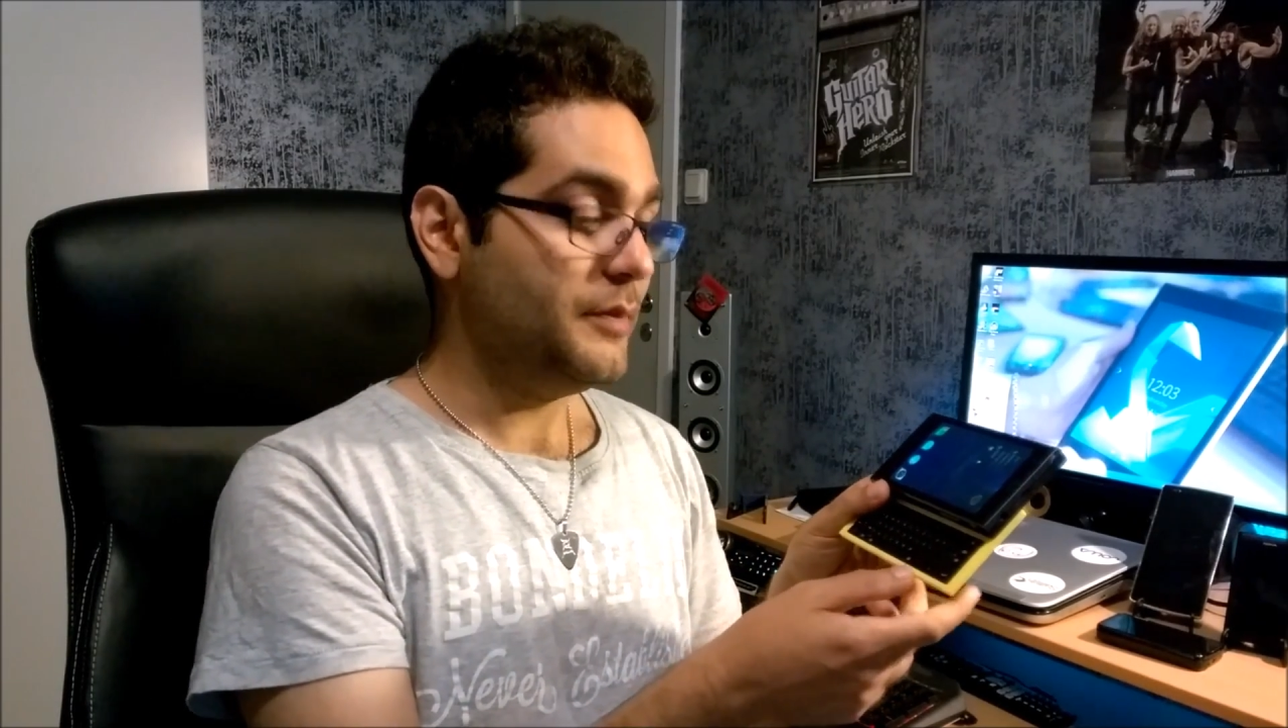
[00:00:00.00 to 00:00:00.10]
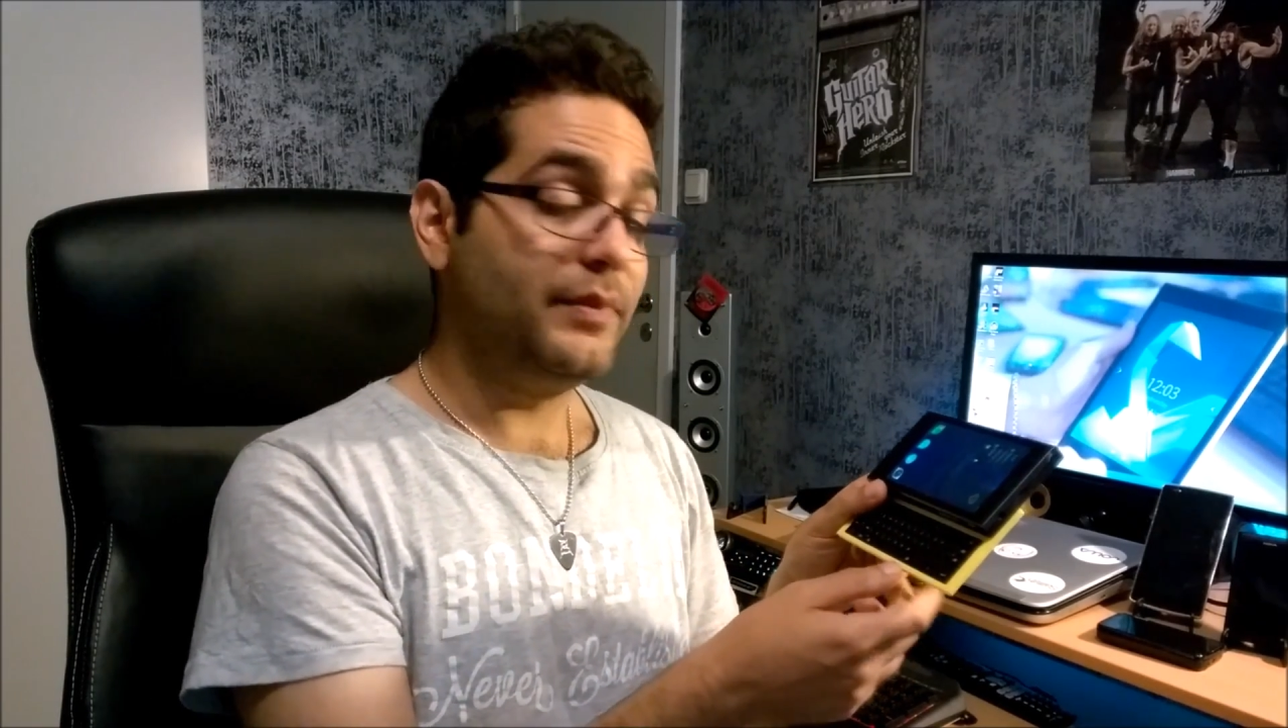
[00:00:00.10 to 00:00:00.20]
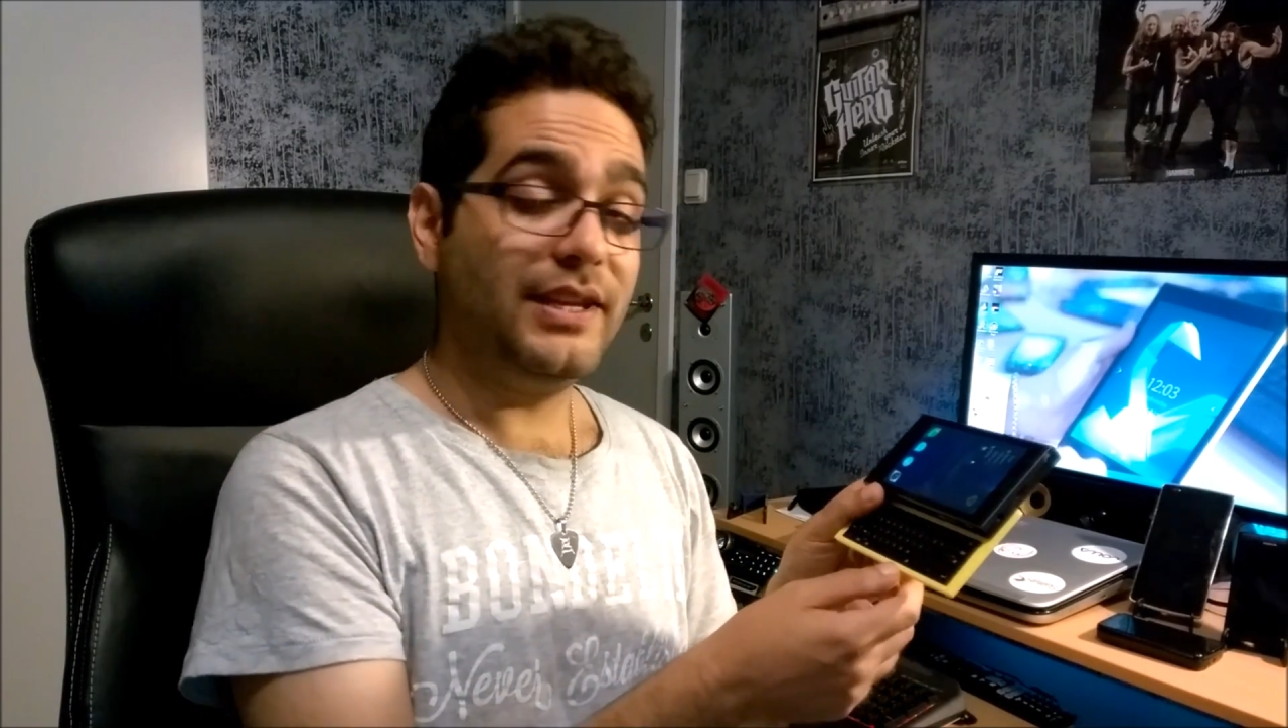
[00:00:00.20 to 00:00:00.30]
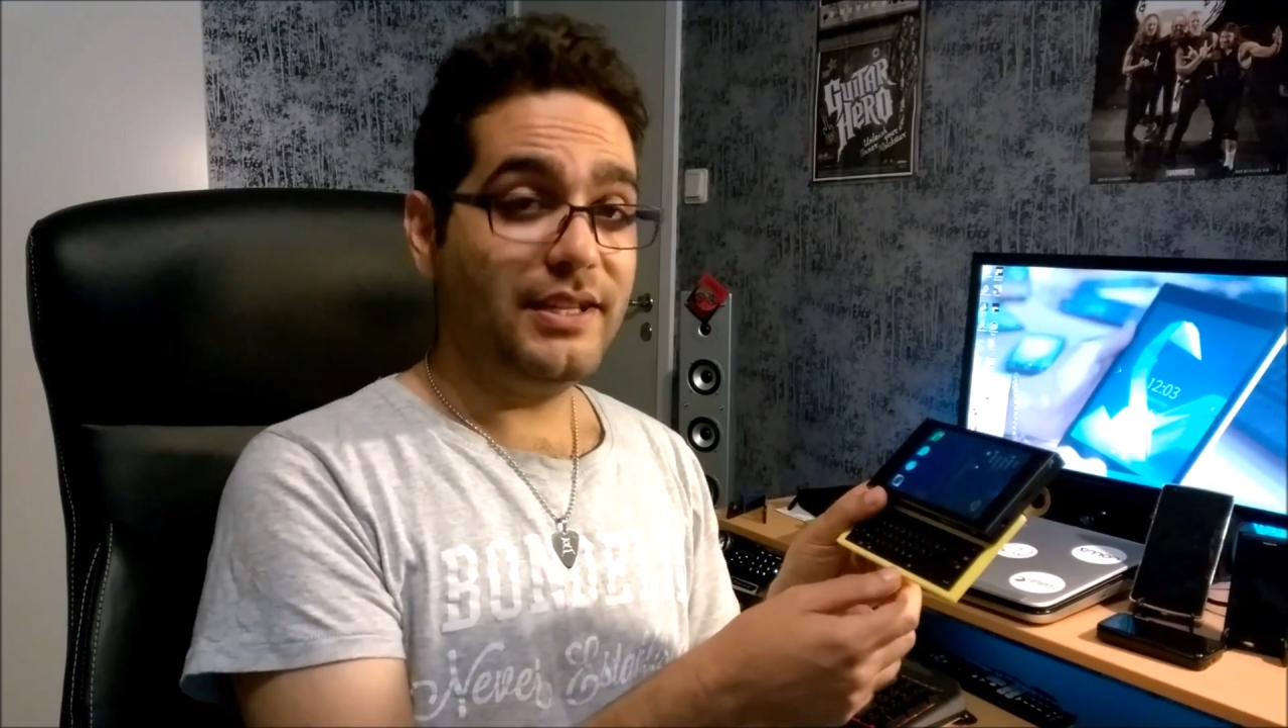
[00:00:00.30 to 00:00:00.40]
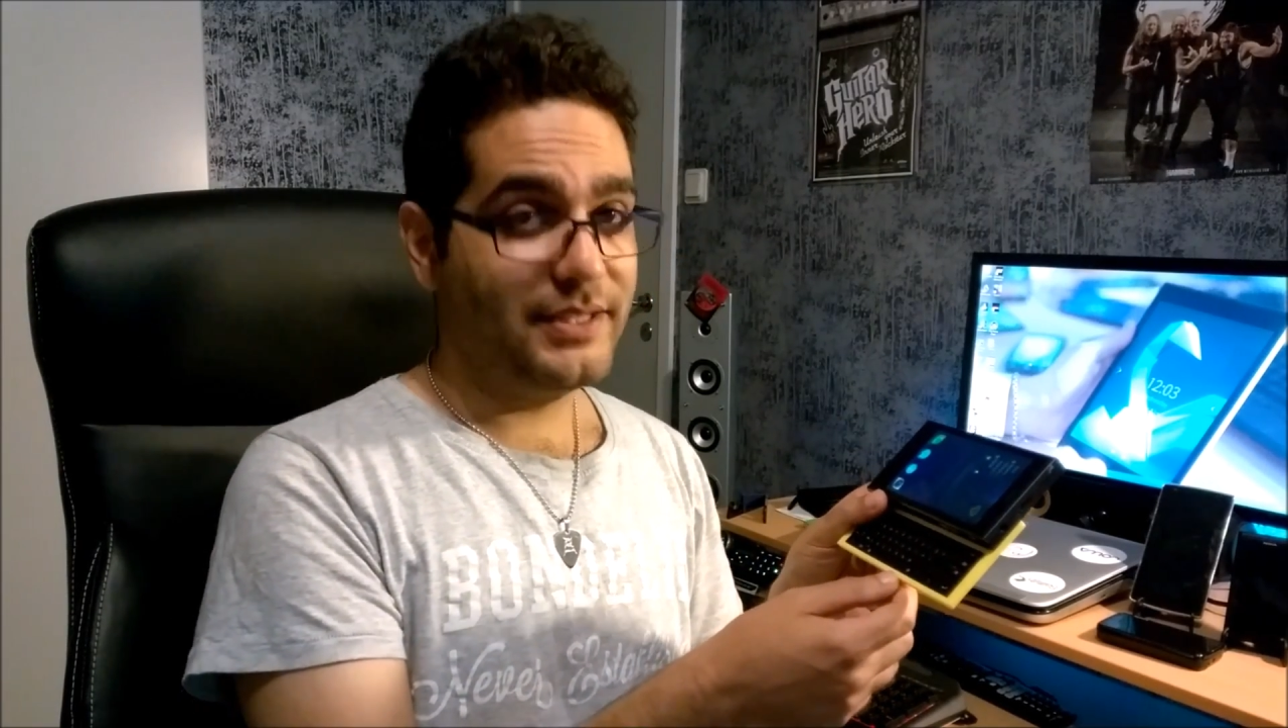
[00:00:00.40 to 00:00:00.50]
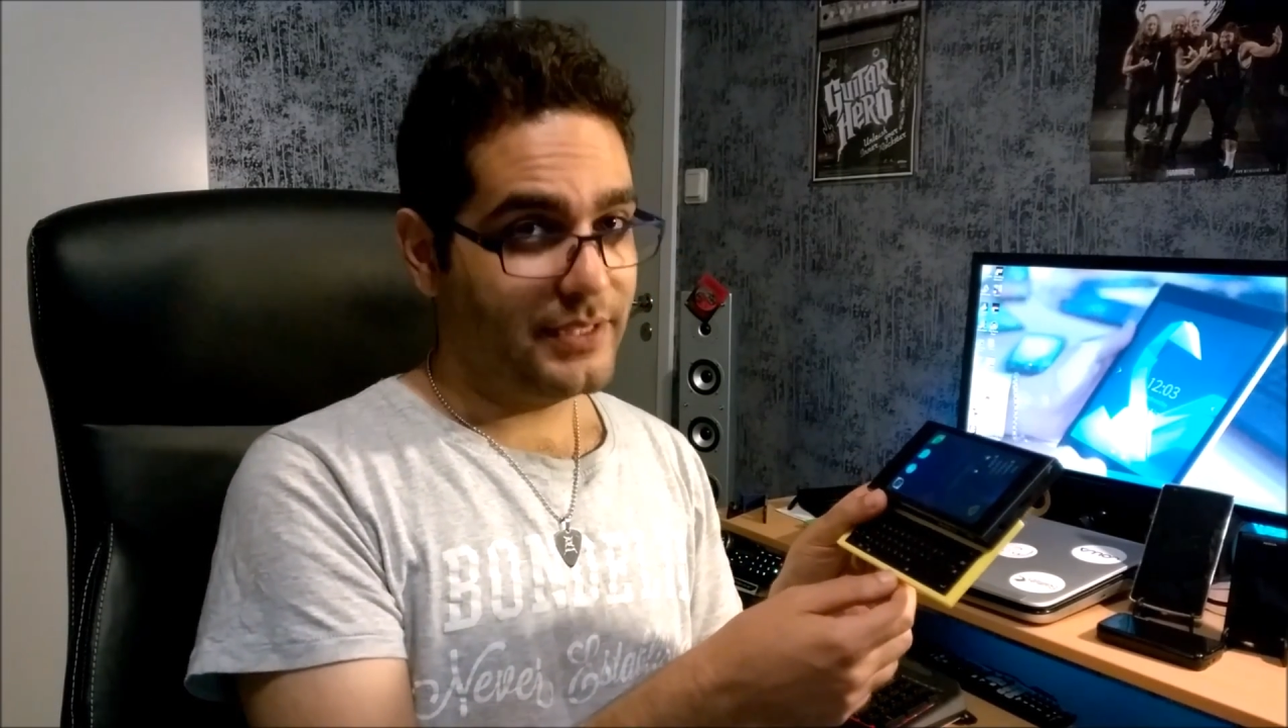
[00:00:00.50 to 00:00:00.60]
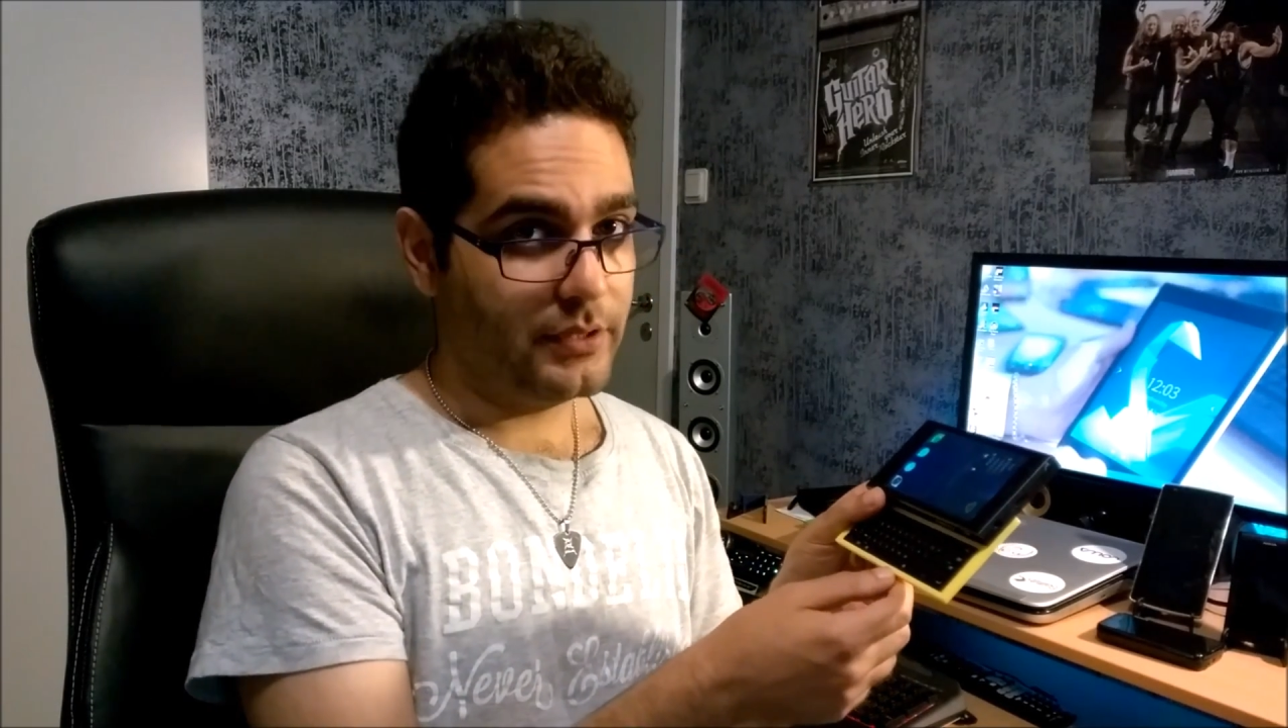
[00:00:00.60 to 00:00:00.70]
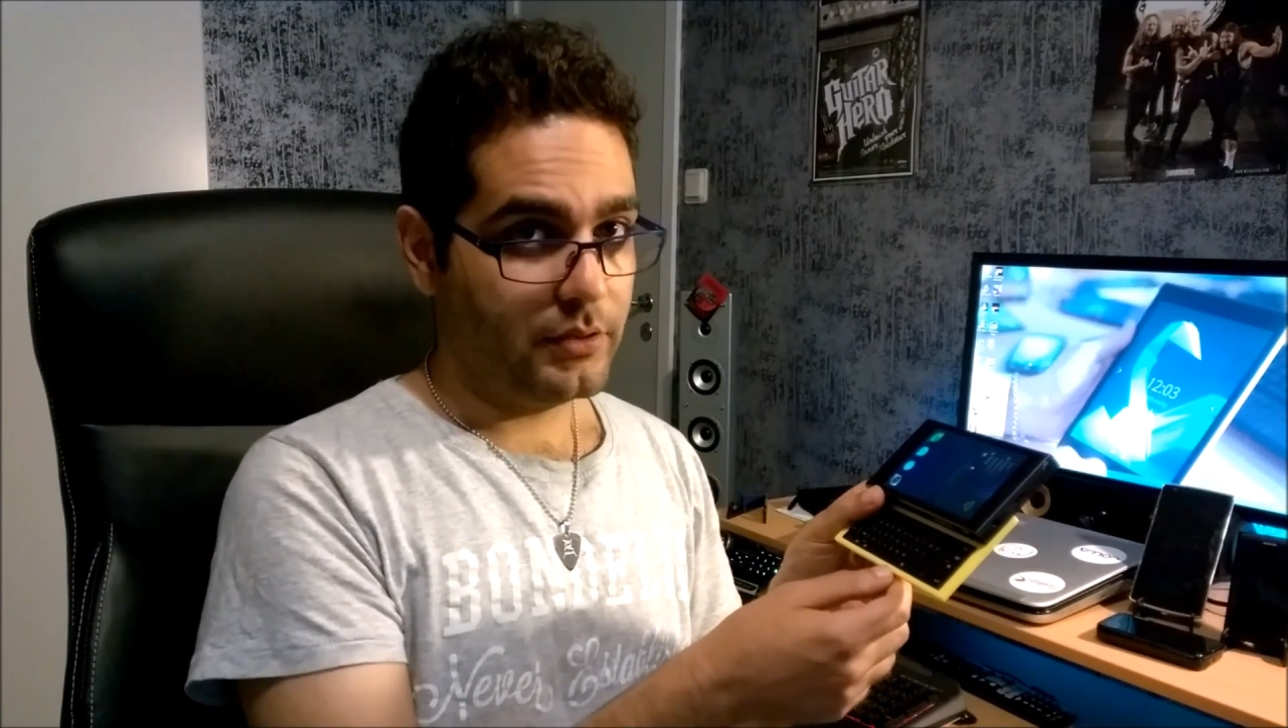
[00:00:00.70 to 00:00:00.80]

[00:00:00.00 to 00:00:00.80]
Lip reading: bleeds.